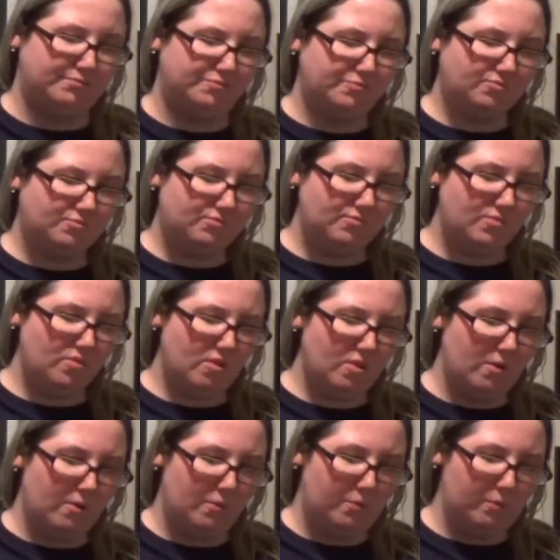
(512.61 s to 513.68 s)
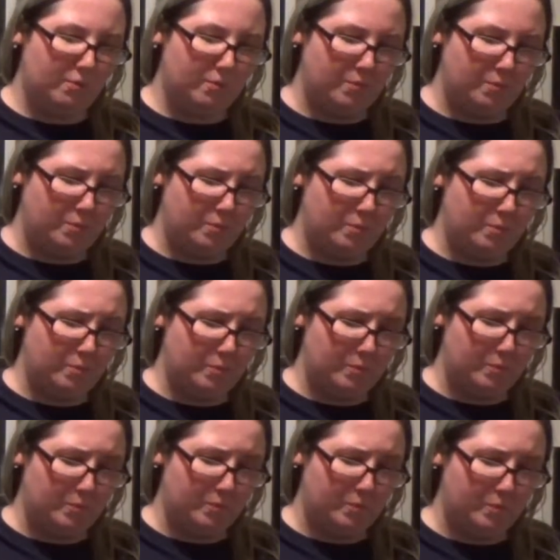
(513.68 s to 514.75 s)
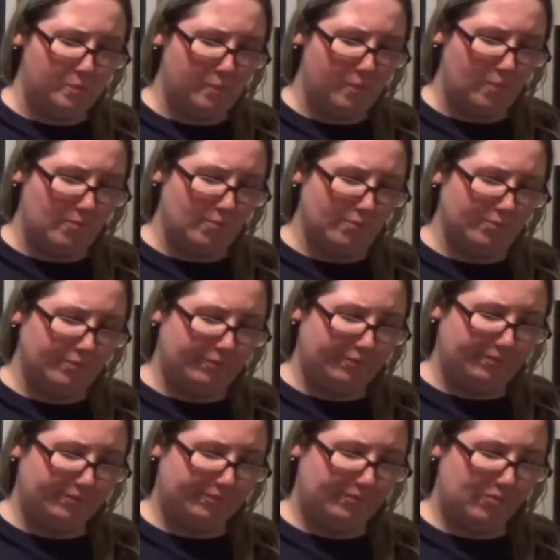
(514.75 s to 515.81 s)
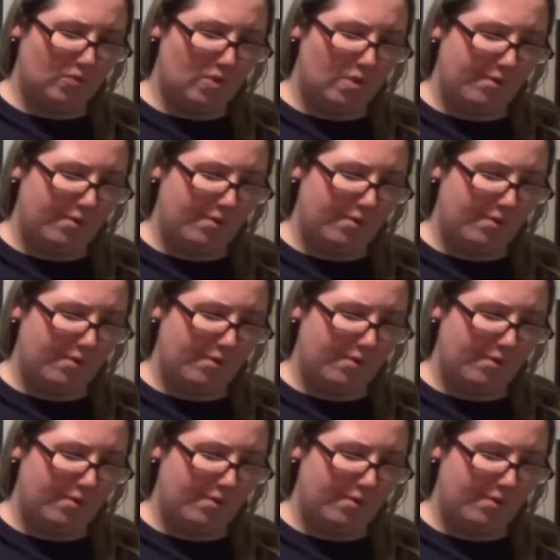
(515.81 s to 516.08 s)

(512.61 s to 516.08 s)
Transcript: This person isn't speaking.